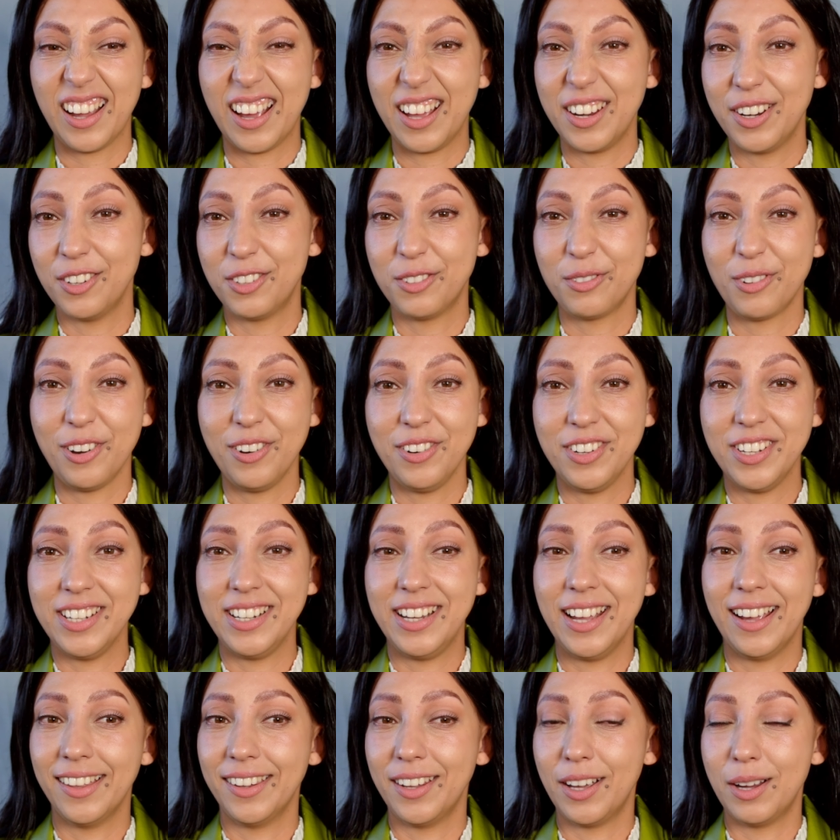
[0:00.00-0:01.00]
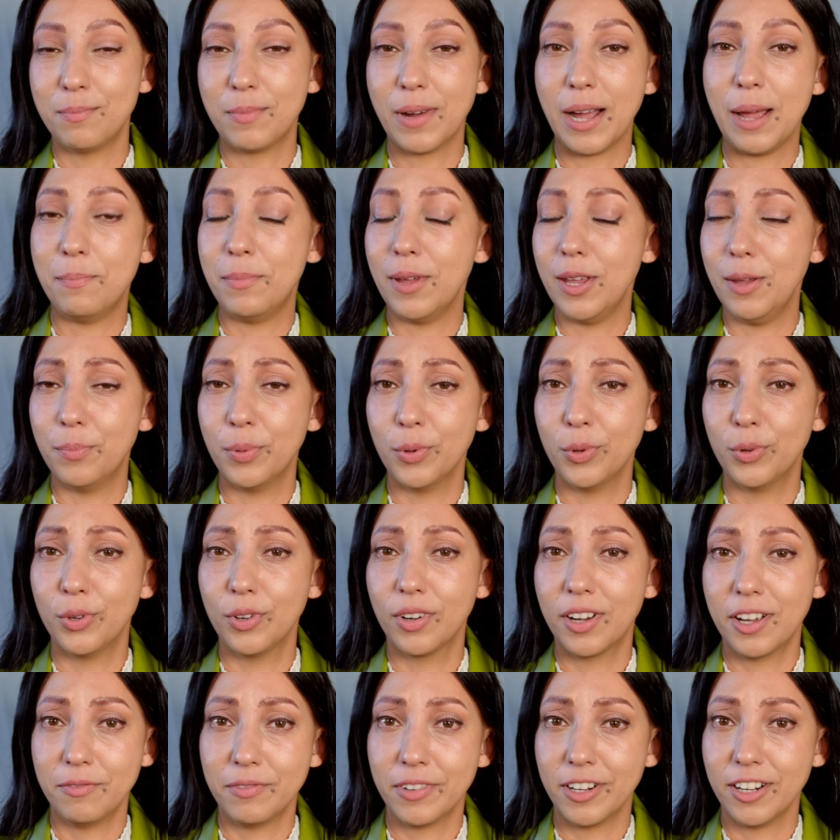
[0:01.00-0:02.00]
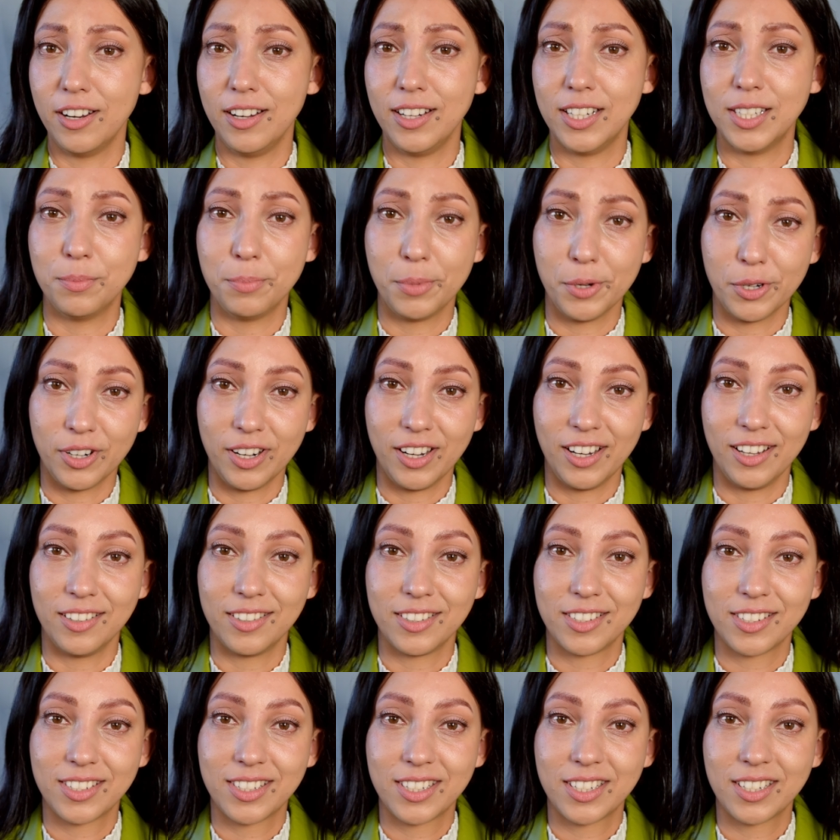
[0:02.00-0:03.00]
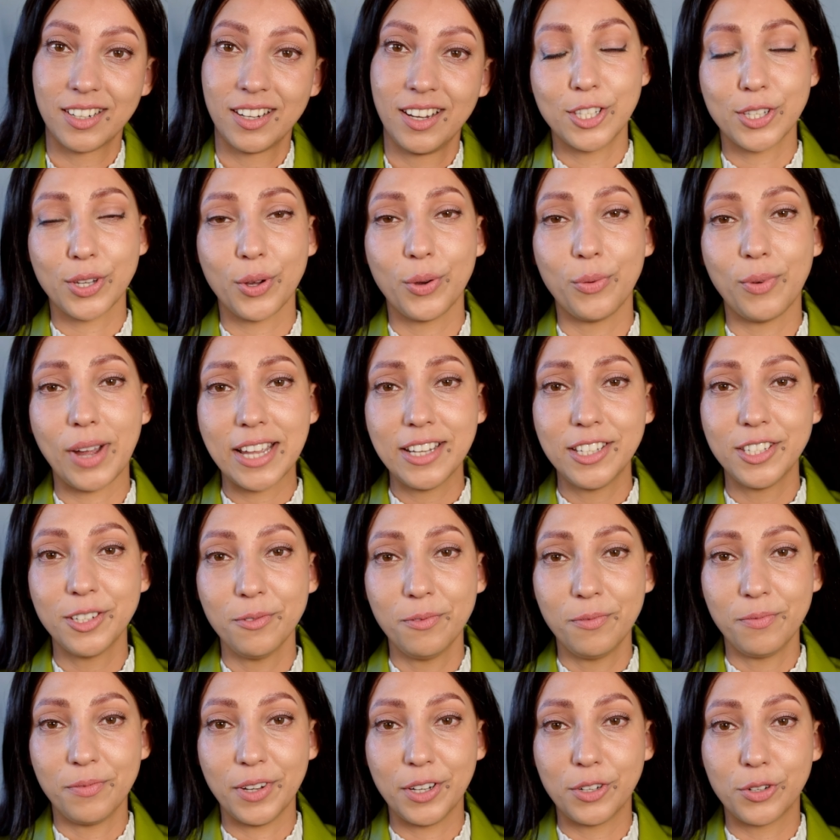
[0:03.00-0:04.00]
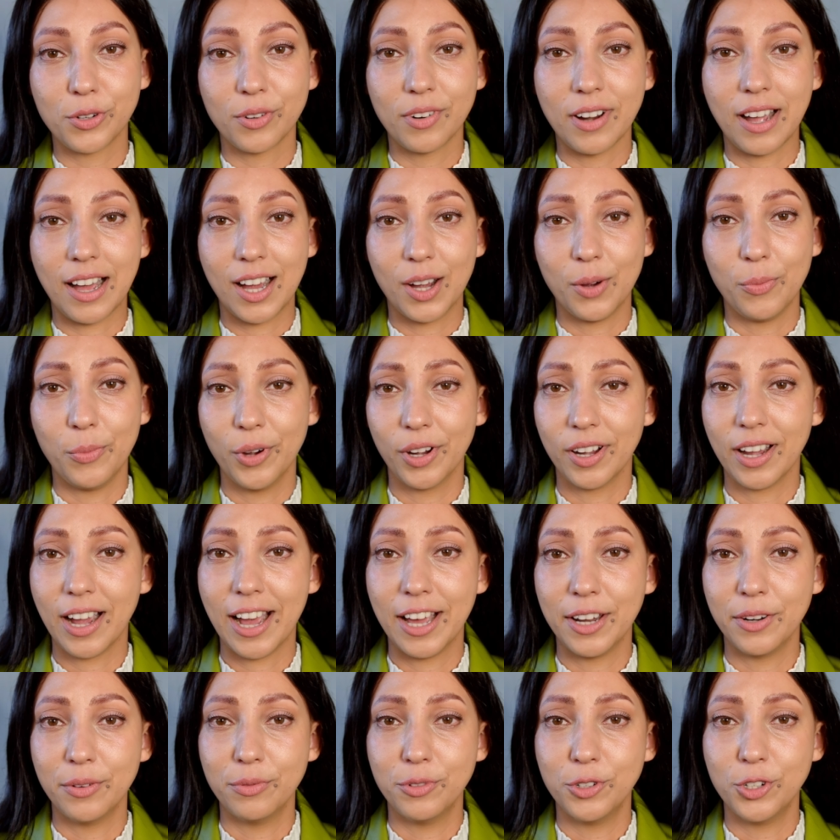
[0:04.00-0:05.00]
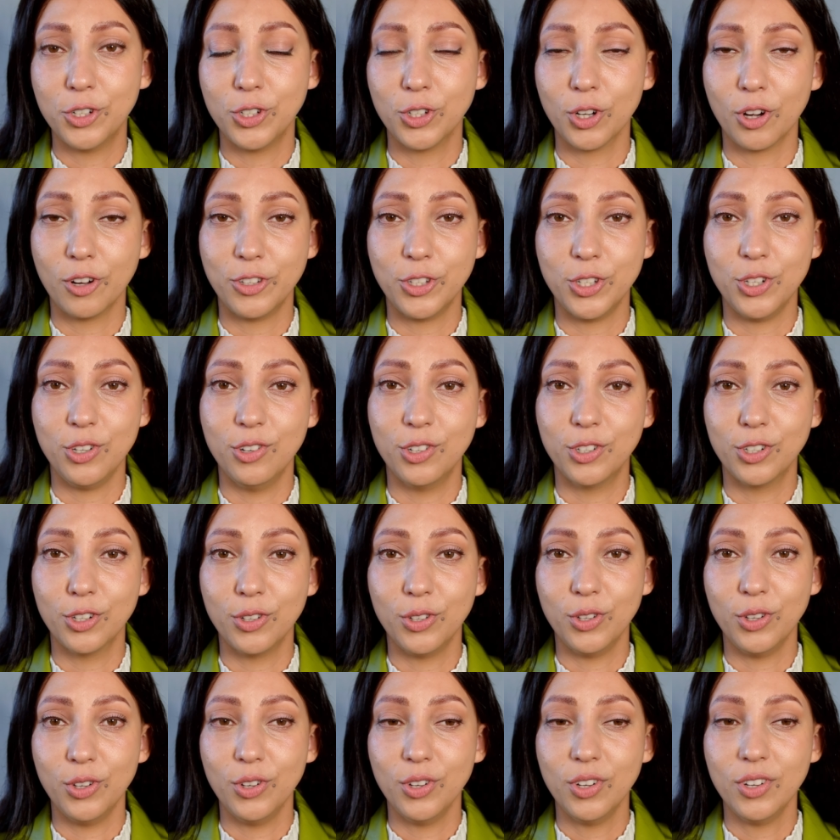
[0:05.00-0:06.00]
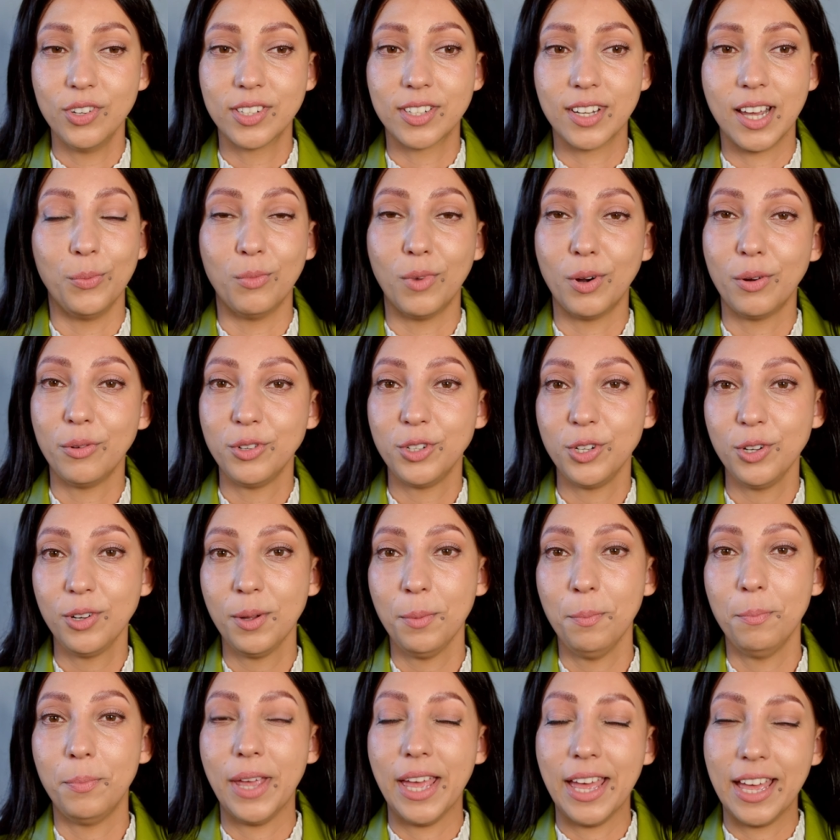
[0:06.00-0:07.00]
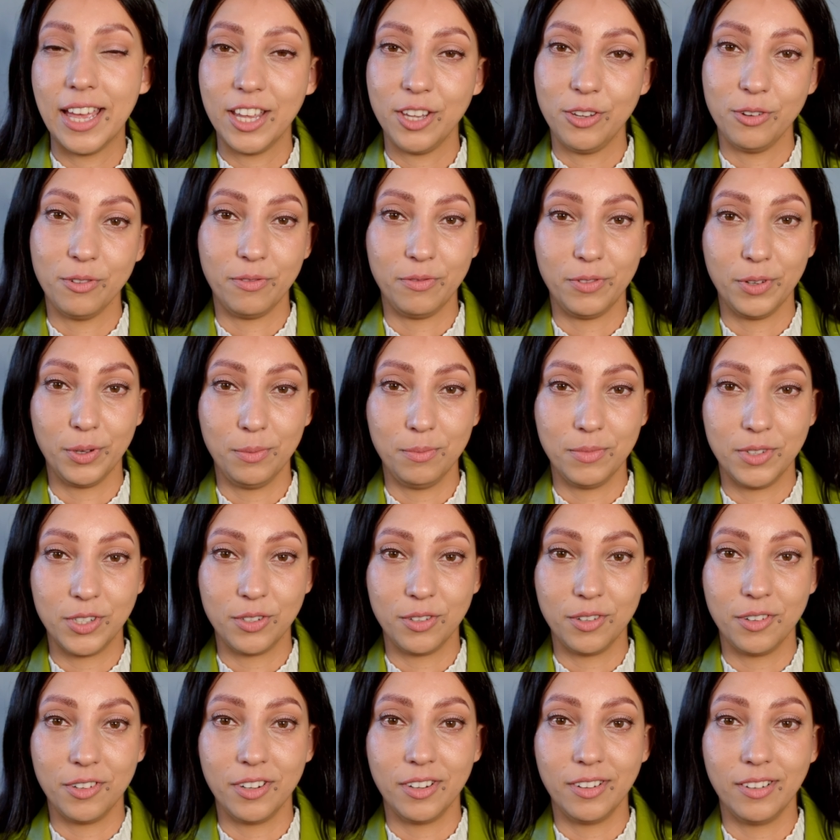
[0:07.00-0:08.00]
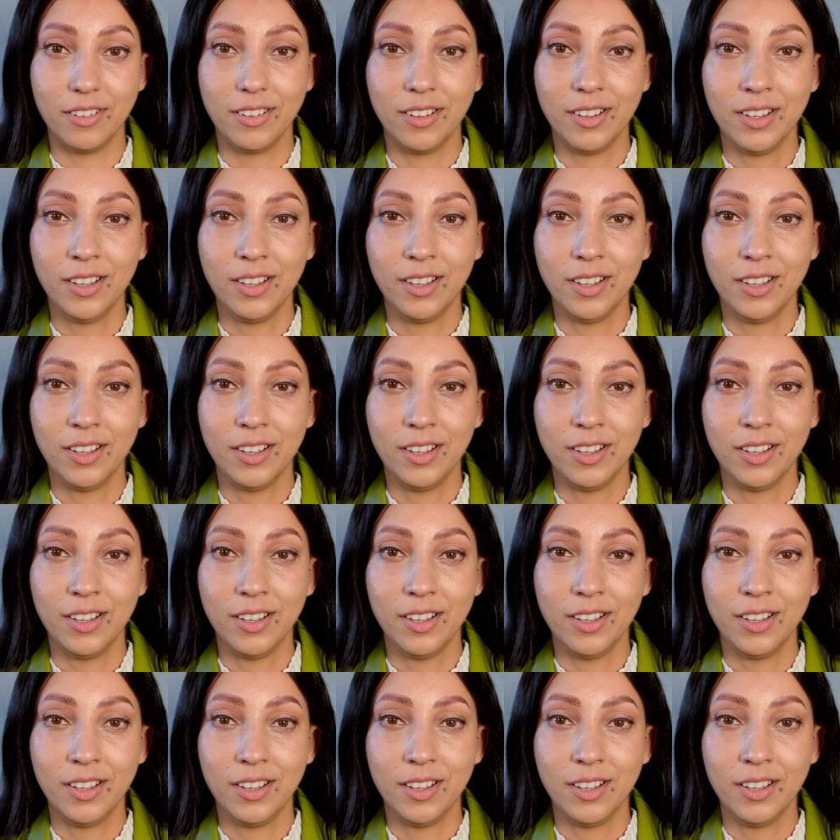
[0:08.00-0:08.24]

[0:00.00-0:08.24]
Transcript: kind of thrown together by people who aren't very experienced. So a way to figure out what kind of shots you should use, what would you compare your film to?